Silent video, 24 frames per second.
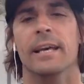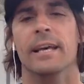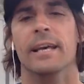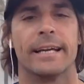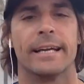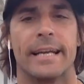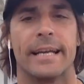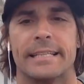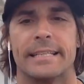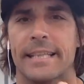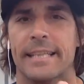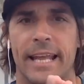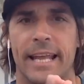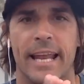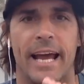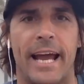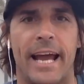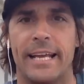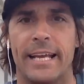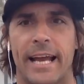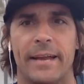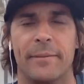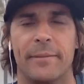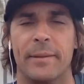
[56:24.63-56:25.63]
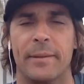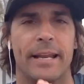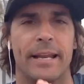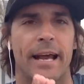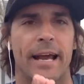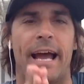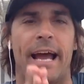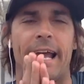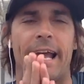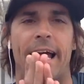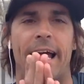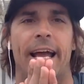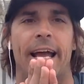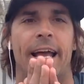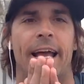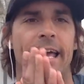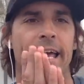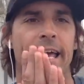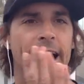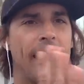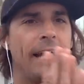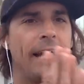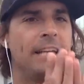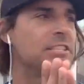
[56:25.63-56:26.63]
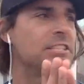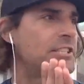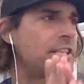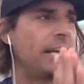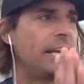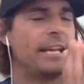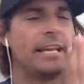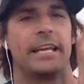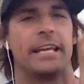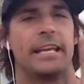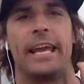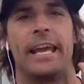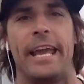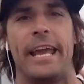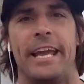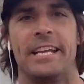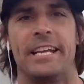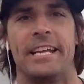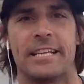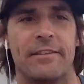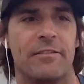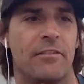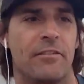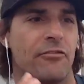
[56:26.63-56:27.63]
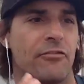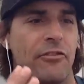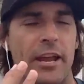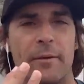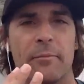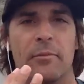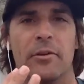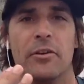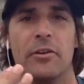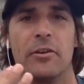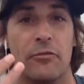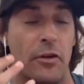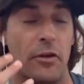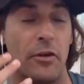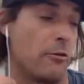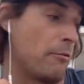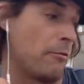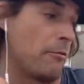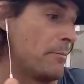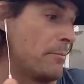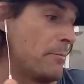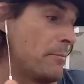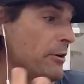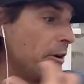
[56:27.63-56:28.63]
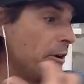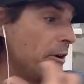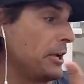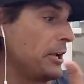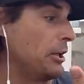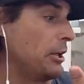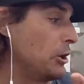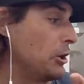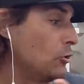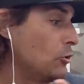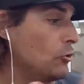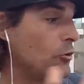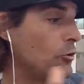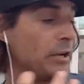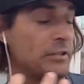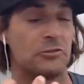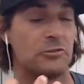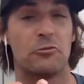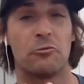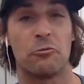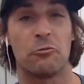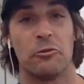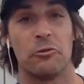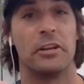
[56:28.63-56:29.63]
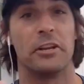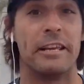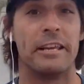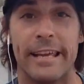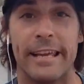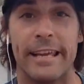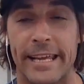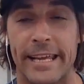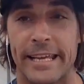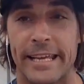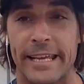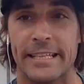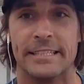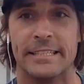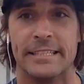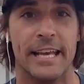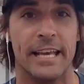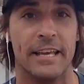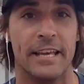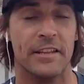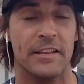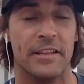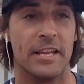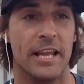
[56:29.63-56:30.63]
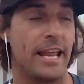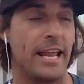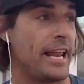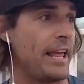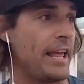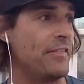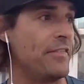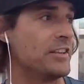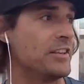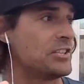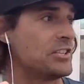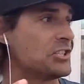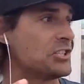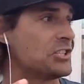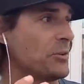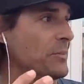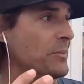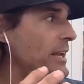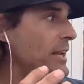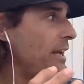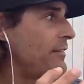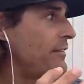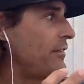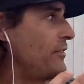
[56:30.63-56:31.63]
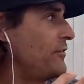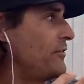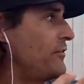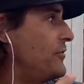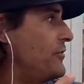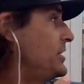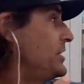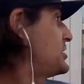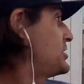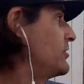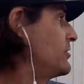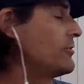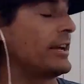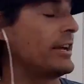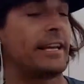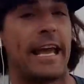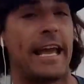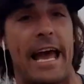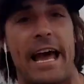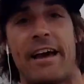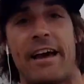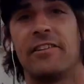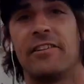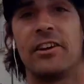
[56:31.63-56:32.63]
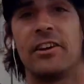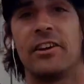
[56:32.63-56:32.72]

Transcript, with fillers: Like I said, I, I mean, I, I just got engaged. I have a family. Of, I'm marrying a girl who has three kids, and, and this is something I've envisioned, like having